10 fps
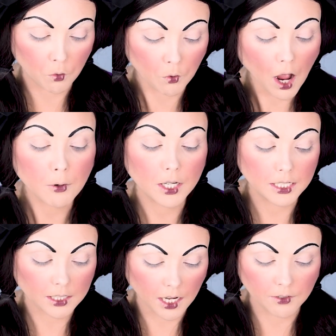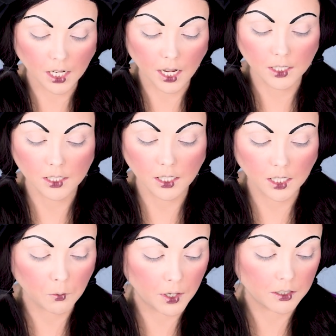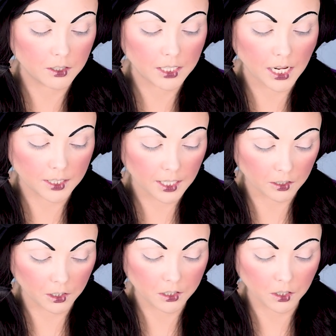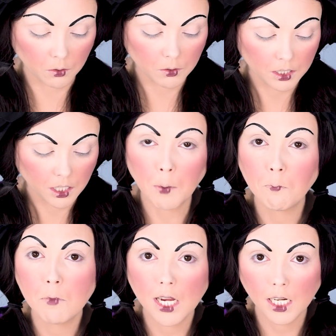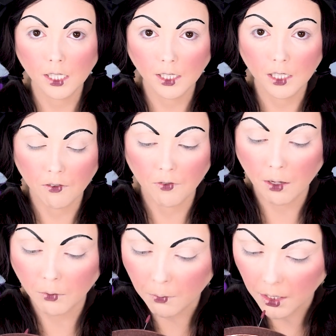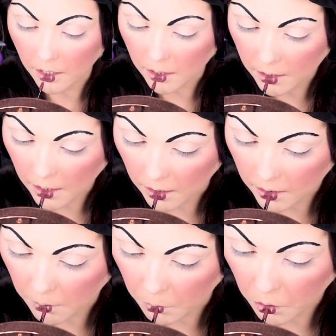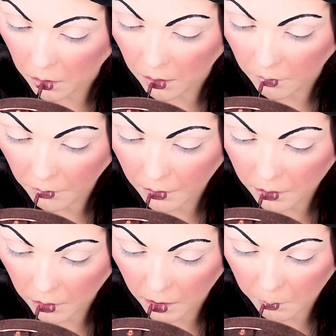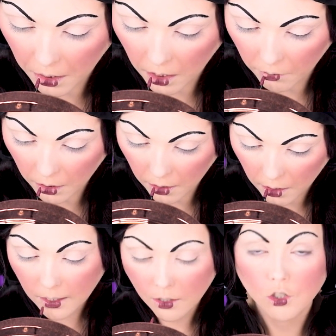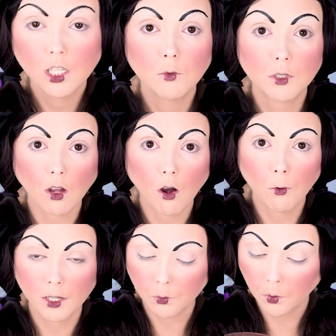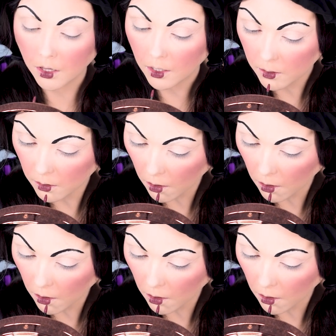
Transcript: Robert is life-sized. He wears a sailor suit. Immediately, the family began to sense some sort of strange behavior. Gene was always with this